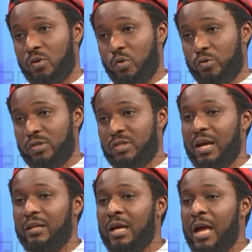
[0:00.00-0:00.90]
You
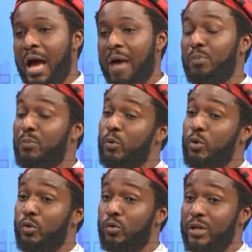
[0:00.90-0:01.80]
understand? And
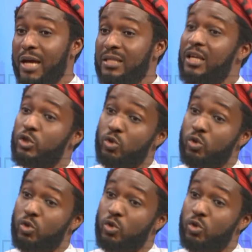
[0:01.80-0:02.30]
people don't know that a